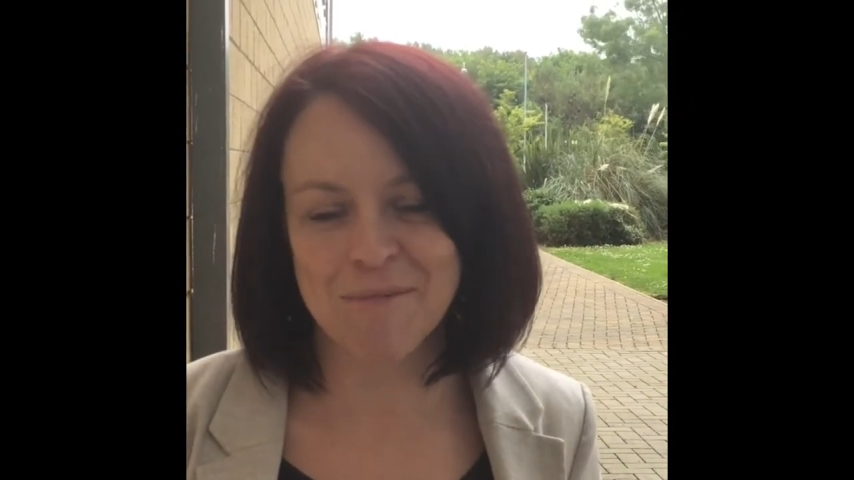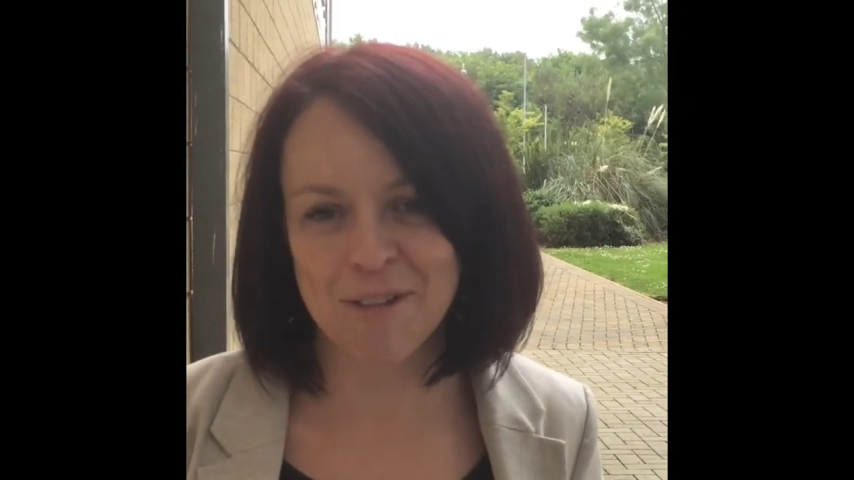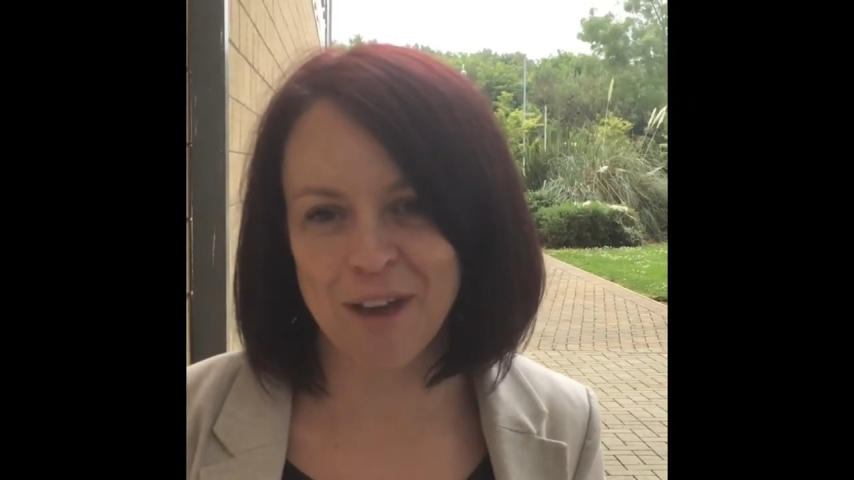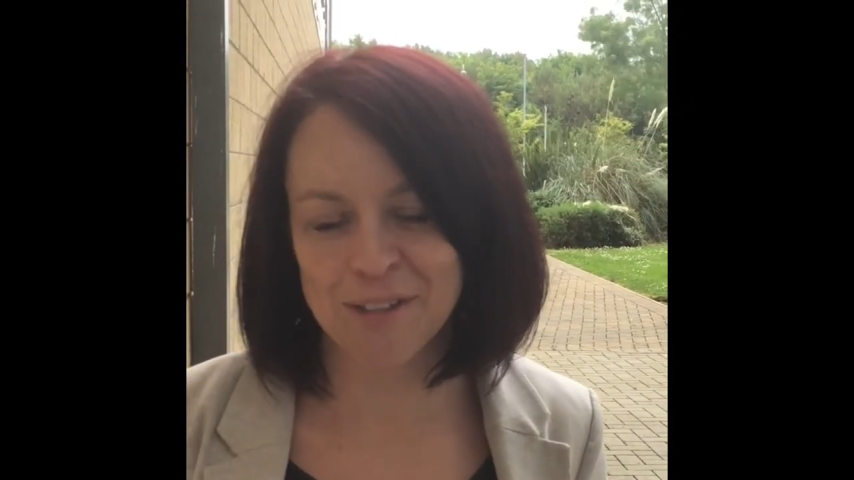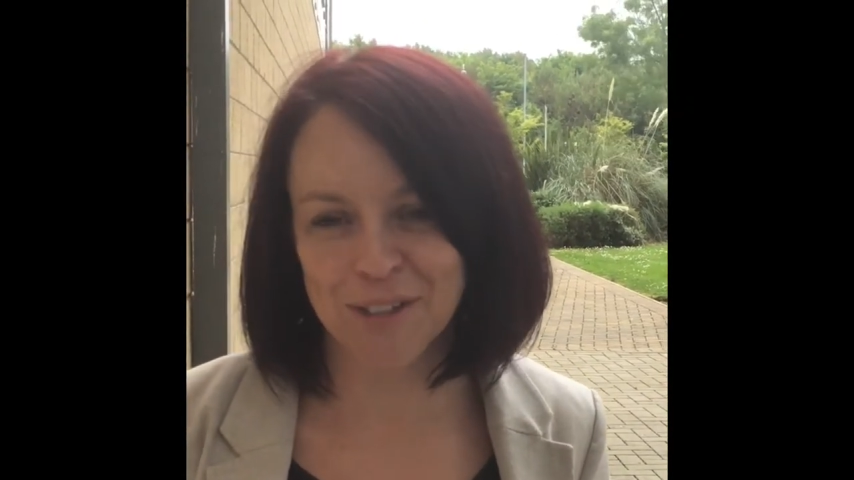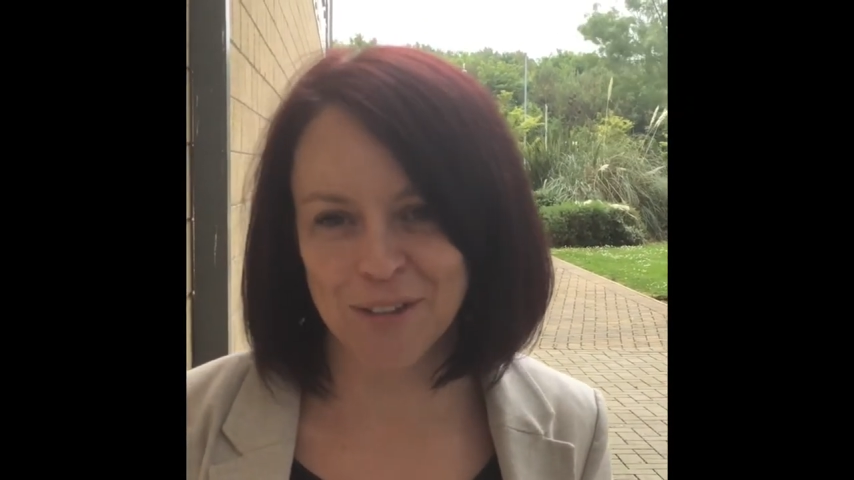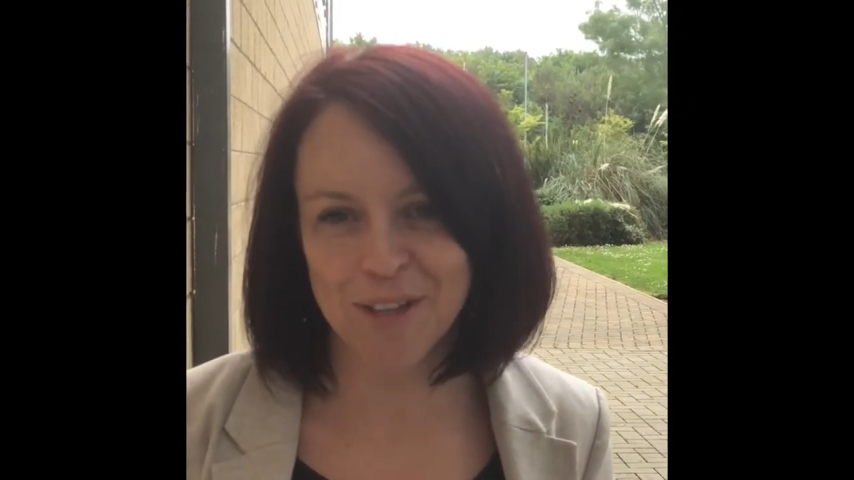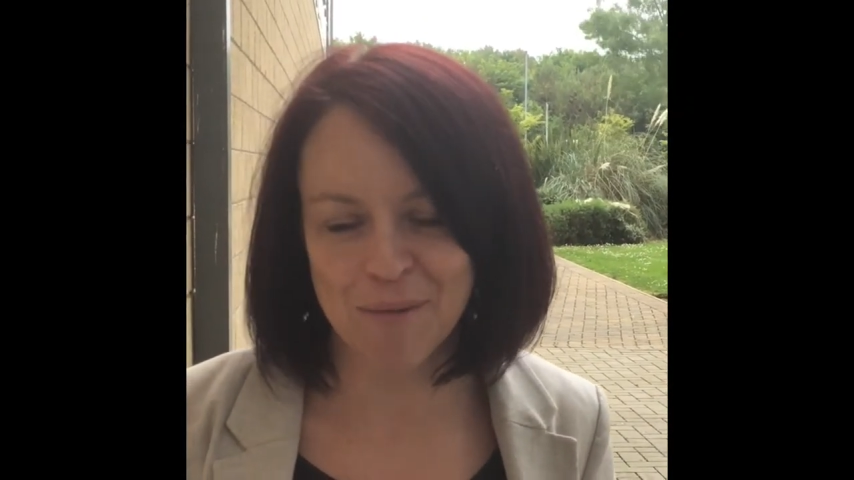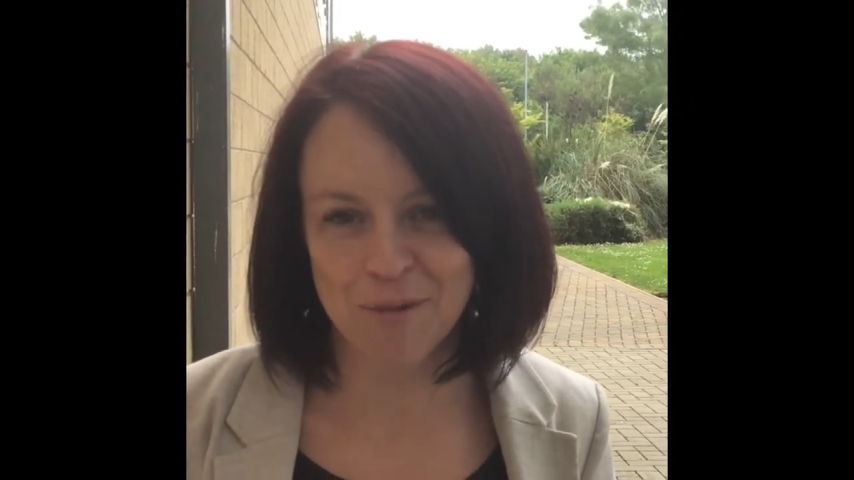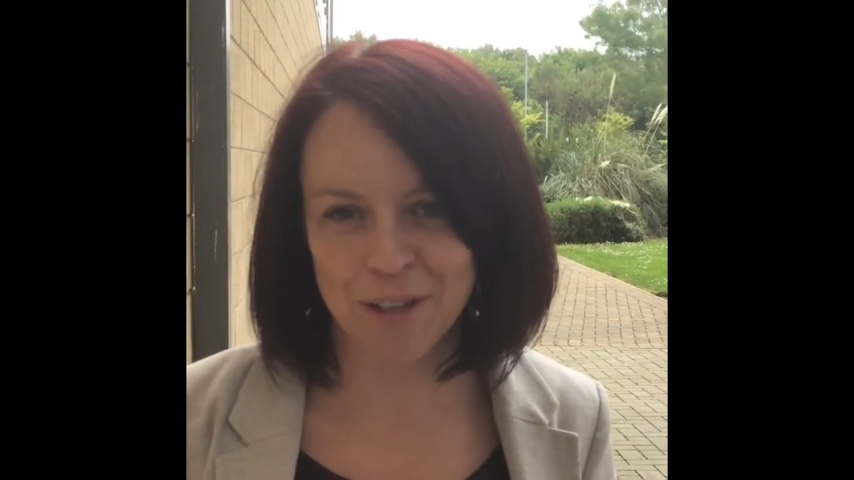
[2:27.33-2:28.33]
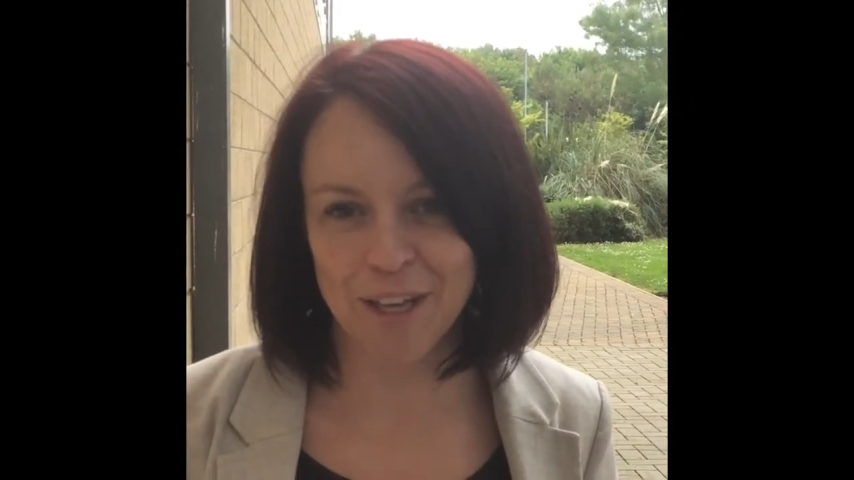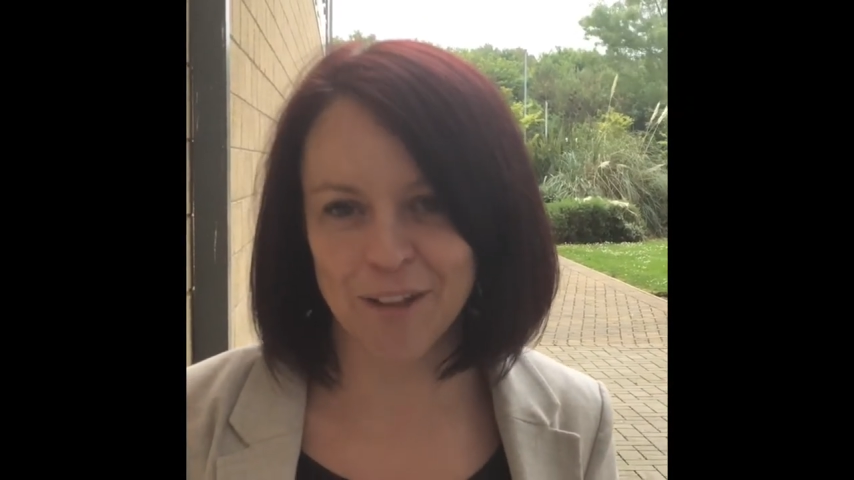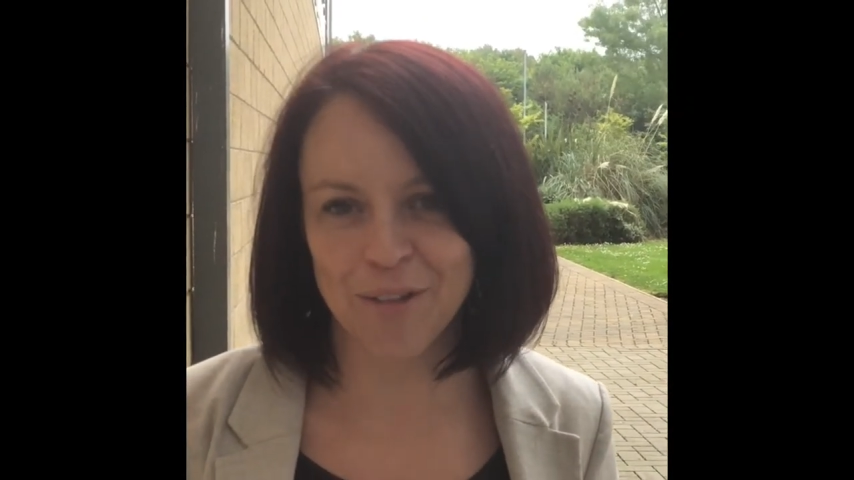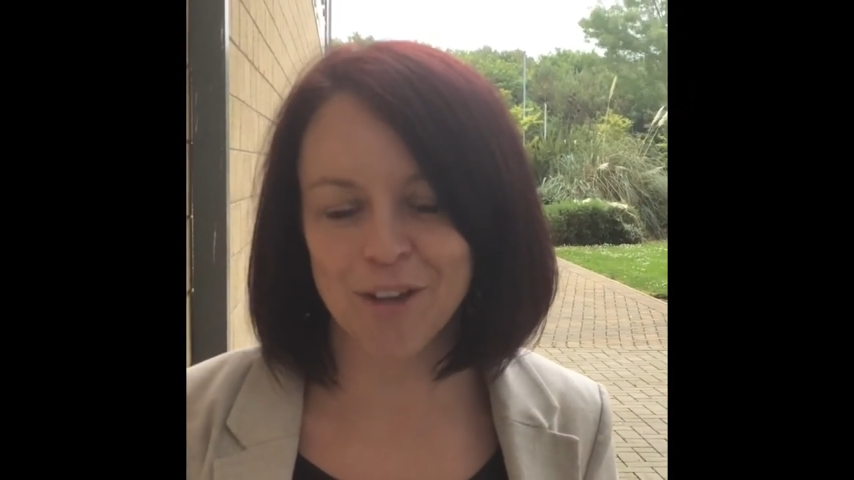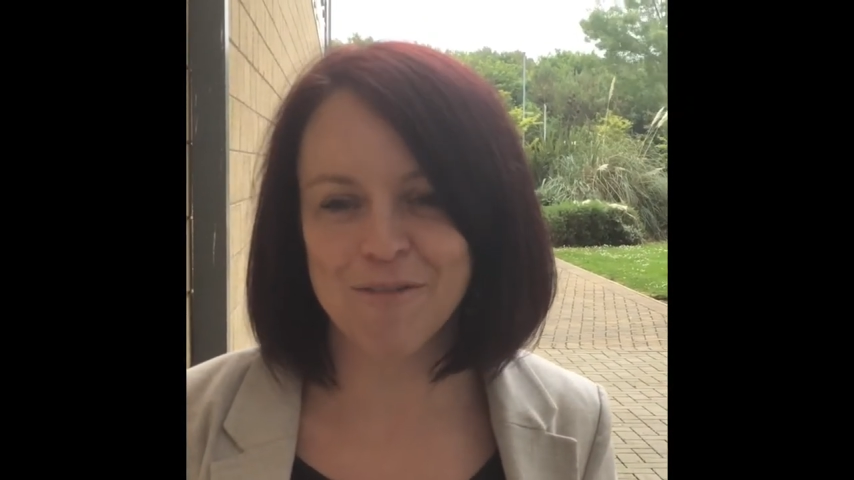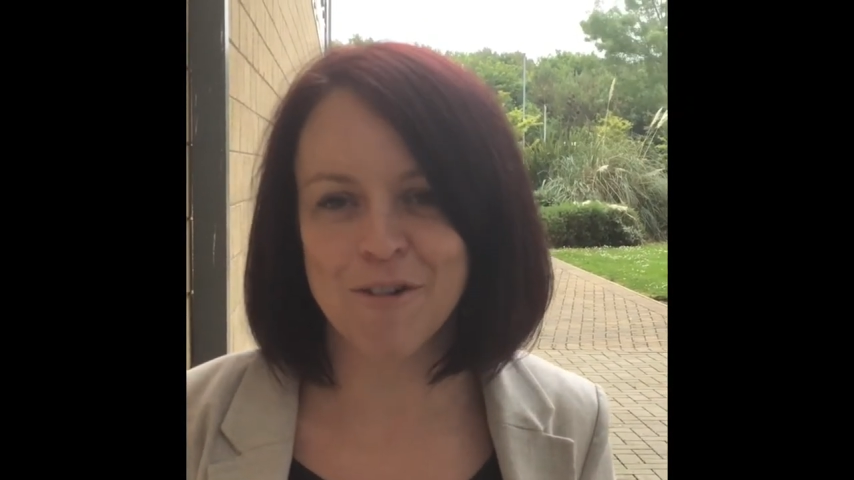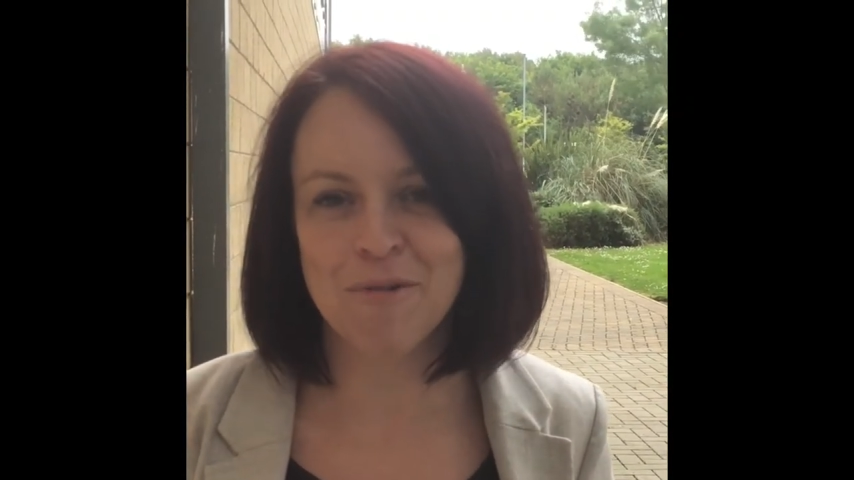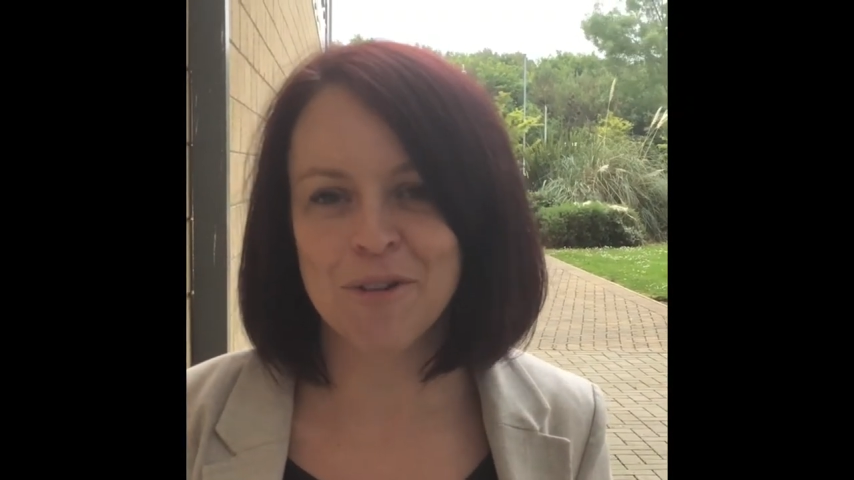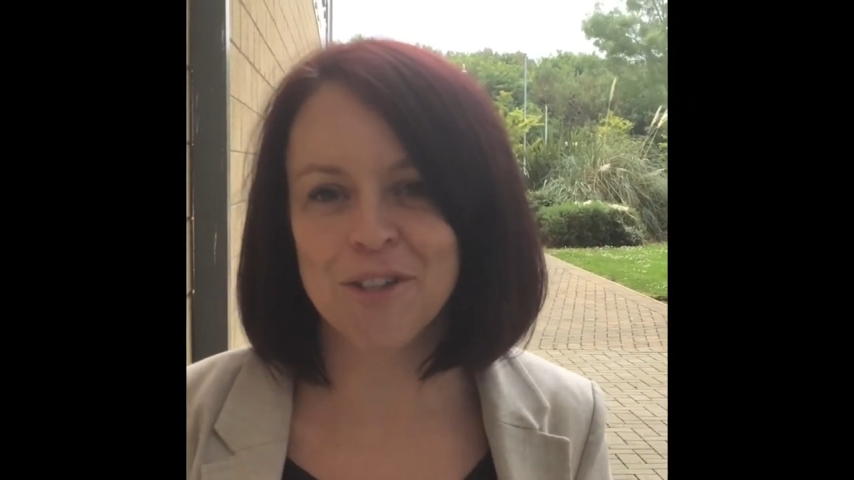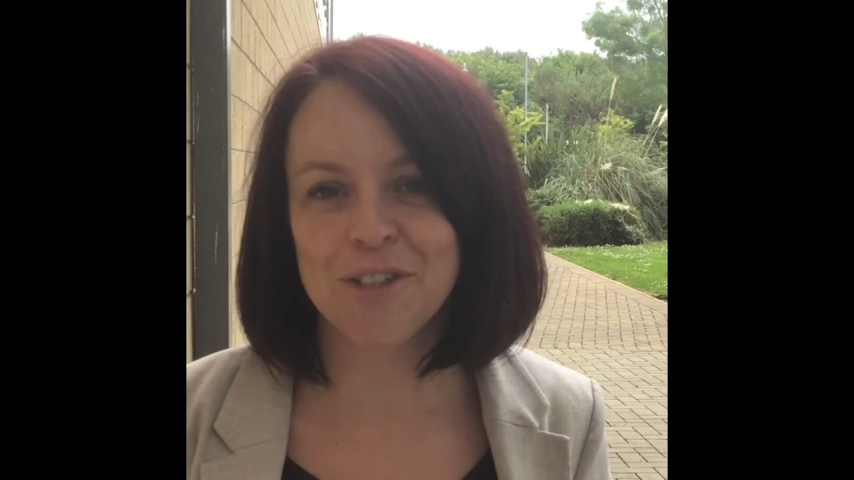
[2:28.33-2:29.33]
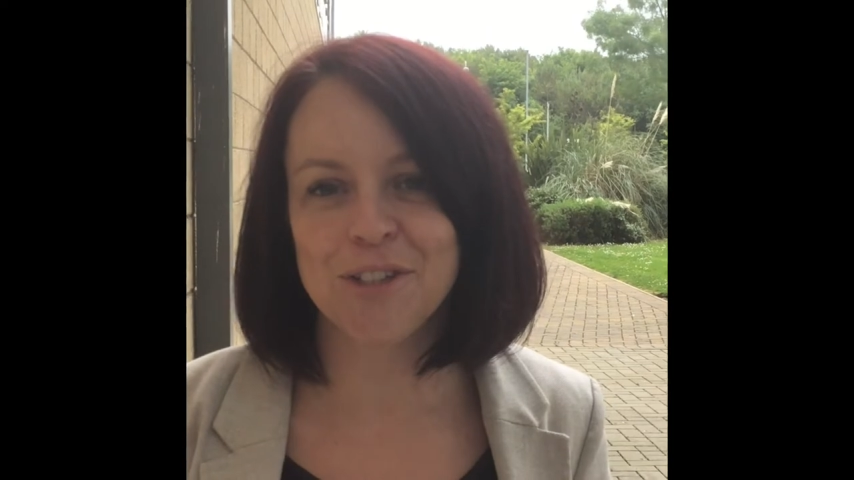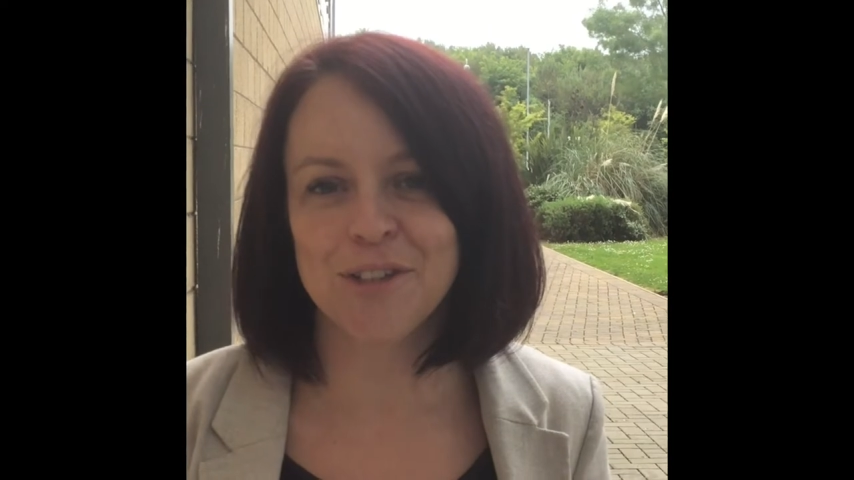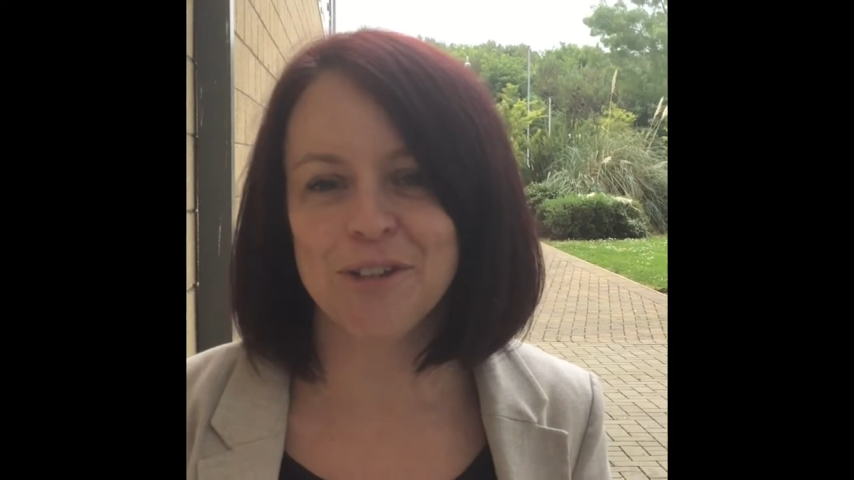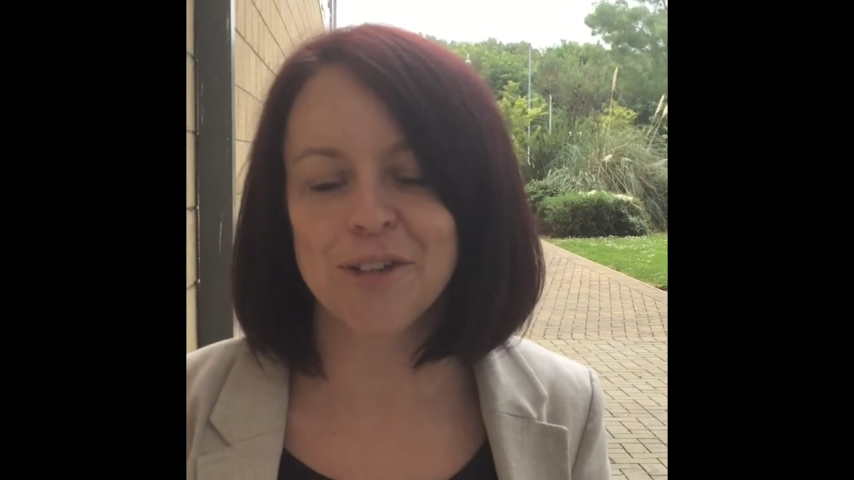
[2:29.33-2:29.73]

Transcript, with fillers: Eyemouth High School and I'm really looking forward to